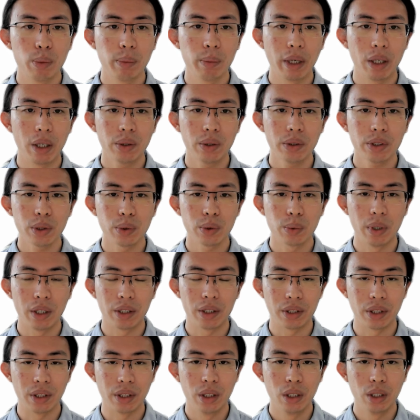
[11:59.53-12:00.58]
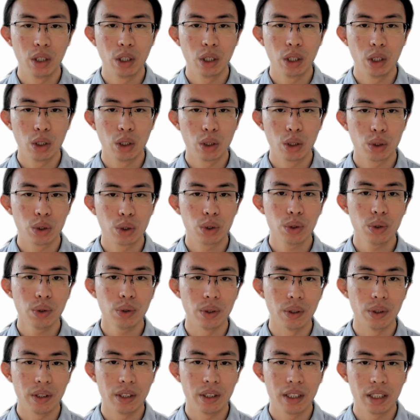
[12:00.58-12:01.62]
might also wonder,
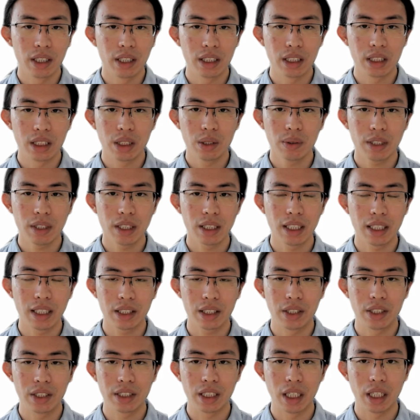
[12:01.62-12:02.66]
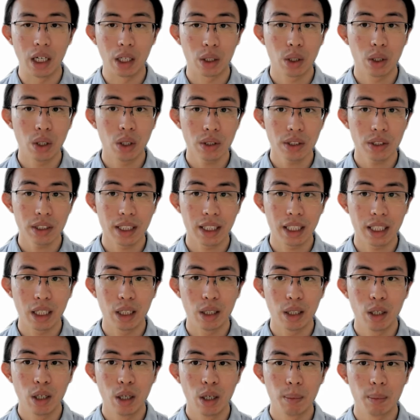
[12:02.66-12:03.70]
sure, these new collectors are costly,
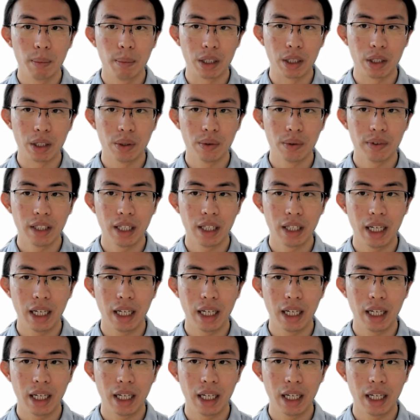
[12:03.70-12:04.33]
but don't they